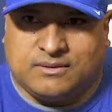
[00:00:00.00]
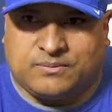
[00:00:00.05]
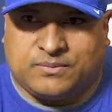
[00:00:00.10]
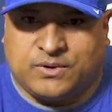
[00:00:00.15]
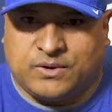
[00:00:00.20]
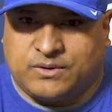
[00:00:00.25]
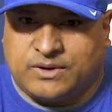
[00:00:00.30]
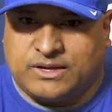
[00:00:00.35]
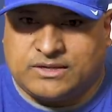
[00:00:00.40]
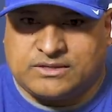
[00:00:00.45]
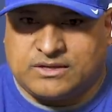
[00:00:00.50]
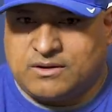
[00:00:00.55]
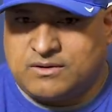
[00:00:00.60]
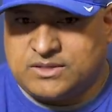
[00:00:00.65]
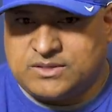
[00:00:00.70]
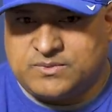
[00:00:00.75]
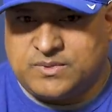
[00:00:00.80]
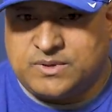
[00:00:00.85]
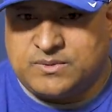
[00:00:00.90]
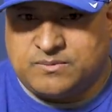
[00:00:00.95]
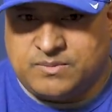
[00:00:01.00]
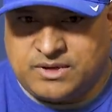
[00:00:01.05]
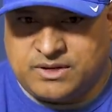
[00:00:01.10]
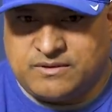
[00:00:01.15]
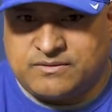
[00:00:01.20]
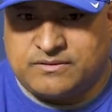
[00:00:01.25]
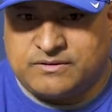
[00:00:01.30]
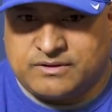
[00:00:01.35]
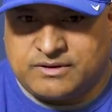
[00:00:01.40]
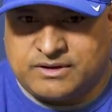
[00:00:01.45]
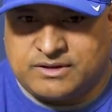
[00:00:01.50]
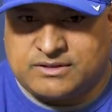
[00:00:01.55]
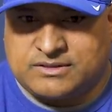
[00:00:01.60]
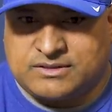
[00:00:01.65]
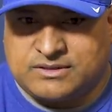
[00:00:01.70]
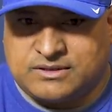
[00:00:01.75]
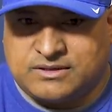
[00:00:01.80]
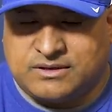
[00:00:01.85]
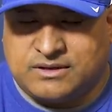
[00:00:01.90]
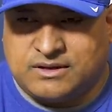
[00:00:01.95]
Pro Day has always been big for
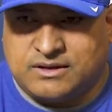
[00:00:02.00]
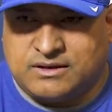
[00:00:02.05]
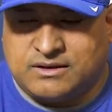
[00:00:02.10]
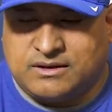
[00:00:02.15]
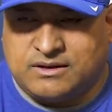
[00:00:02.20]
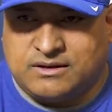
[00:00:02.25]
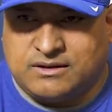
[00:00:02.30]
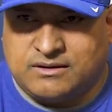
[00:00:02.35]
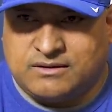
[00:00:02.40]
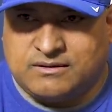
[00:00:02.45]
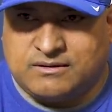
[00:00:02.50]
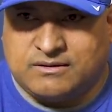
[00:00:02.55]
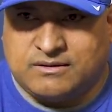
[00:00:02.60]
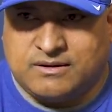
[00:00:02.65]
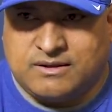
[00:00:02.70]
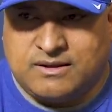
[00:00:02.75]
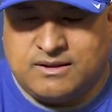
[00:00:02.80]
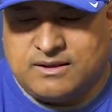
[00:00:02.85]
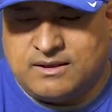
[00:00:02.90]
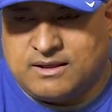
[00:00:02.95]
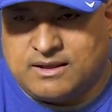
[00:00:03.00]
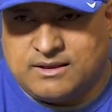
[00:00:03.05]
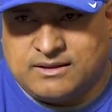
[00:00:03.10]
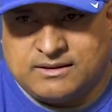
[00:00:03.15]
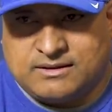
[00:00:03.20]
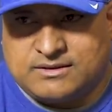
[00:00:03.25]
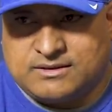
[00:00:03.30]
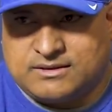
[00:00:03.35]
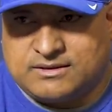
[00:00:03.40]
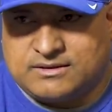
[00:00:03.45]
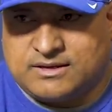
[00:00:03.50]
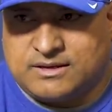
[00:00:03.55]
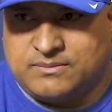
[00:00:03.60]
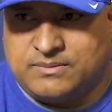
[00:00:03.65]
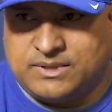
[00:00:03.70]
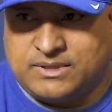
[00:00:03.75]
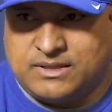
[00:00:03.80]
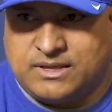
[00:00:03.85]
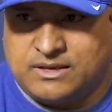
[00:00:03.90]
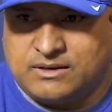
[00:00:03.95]
us. And I think since I've
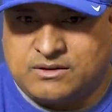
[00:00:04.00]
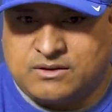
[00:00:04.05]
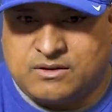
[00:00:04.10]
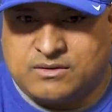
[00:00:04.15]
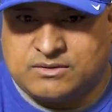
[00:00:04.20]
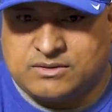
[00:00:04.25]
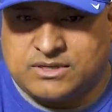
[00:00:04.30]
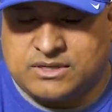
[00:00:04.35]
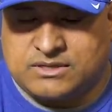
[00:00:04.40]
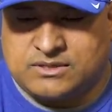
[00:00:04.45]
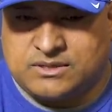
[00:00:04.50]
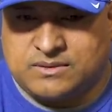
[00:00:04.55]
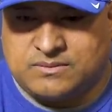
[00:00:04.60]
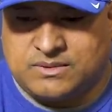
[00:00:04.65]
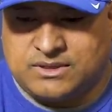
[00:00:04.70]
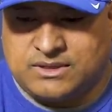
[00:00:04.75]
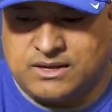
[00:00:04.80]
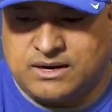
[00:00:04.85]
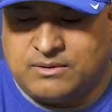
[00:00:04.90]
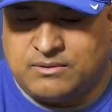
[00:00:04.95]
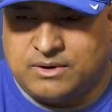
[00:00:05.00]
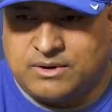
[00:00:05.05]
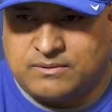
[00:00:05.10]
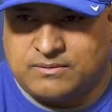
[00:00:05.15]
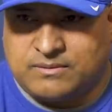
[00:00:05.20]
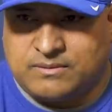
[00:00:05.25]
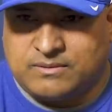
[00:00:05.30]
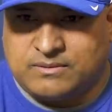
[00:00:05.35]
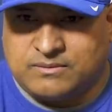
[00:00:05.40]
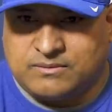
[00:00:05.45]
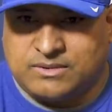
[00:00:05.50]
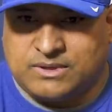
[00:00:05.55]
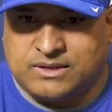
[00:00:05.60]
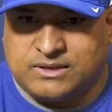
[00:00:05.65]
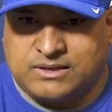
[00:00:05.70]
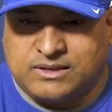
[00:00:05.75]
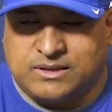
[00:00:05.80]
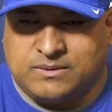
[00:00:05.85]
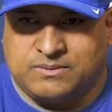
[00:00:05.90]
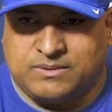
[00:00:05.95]
been the head coach, that's something that I want to
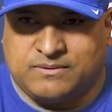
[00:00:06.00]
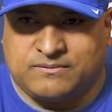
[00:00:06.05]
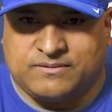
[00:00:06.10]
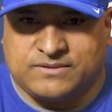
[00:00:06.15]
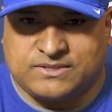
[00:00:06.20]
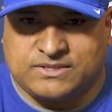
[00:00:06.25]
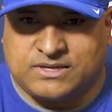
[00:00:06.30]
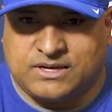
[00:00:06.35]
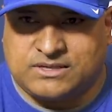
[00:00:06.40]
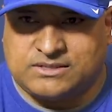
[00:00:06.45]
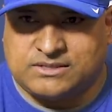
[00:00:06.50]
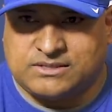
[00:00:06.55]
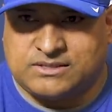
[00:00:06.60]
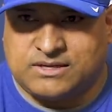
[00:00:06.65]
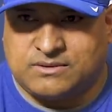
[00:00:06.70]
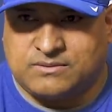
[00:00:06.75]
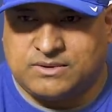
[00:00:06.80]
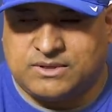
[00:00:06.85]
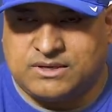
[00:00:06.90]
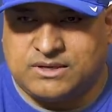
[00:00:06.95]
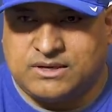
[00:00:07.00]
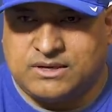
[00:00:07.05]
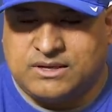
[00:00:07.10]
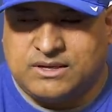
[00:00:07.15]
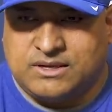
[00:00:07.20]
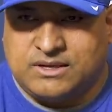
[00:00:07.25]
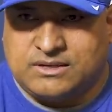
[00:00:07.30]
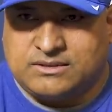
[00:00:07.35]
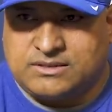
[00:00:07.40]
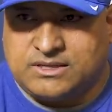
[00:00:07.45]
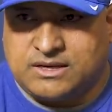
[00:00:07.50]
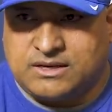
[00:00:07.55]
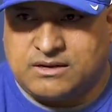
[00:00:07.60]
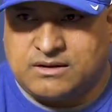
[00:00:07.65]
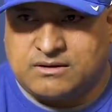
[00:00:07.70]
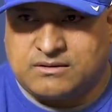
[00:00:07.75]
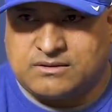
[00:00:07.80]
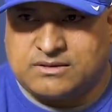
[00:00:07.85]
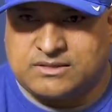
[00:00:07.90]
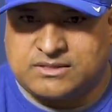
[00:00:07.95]
really keep emphasizing, is that we take
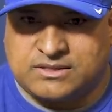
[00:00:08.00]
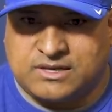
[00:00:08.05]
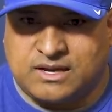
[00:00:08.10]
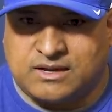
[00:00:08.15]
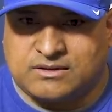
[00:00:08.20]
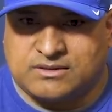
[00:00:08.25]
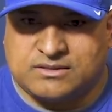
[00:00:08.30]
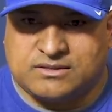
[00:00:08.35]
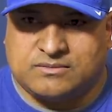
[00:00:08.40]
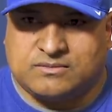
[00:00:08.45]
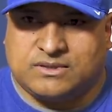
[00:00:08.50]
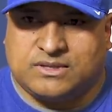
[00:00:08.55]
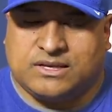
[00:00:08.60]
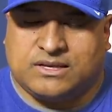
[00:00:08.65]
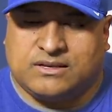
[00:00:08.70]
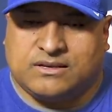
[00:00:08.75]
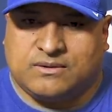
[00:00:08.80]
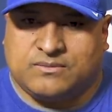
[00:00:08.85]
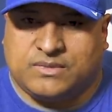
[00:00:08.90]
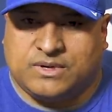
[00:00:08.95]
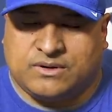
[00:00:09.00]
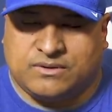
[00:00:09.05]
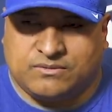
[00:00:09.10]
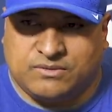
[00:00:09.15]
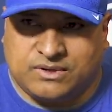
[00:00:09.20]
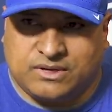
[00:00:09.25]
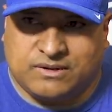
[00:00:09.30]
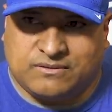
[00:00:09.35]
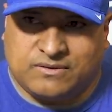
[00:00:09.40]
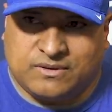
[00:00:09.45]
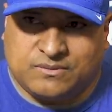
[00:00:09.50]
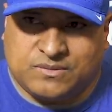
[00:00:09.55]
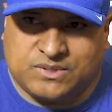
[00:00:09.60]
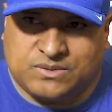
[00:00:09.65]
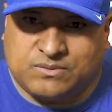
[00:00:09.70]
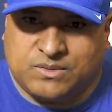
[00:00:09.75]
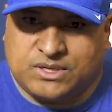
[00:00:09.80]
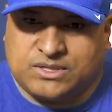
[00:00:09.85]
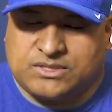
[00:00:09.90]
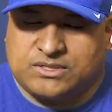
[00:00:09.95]
care of the scouts when they come here, and we give them
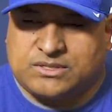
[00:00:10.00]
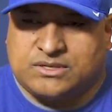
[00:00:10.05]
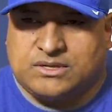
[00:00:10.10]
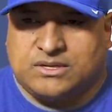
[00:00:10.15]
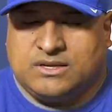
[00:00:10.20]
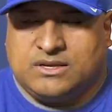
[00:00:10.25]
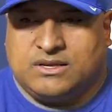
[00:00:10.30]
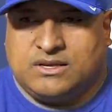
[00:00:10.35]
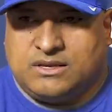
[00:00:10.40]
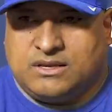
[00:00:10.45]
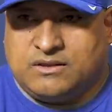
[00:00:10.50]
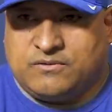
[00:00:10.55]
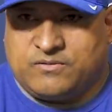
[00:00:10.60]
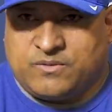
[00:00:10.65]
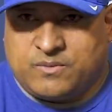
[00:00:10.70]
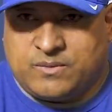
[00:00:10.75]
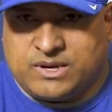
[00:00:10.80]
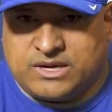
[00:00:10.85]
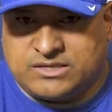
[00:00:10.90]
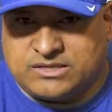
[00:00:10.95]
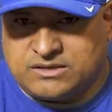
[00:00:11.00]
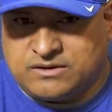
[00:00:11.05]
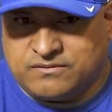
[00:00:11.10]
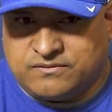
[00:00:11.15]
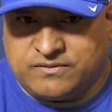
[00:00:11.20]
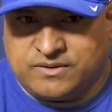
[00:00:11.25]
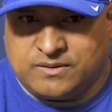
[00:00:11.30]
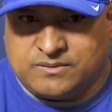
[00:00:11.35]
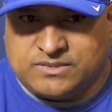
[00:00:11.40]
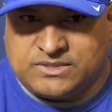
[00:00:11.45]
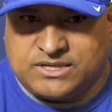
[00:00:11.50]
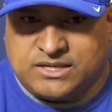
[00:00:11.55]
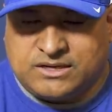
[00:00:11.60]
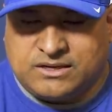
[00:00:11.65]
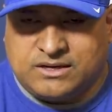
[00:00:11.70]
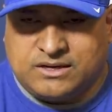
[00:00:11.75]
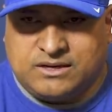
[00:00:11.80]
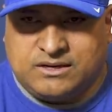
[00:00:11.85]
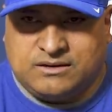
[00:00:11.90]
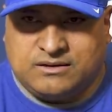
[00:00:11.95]
as much information and film as they
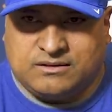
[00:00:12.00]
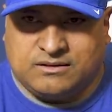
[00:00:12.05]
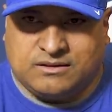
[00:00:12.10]
need.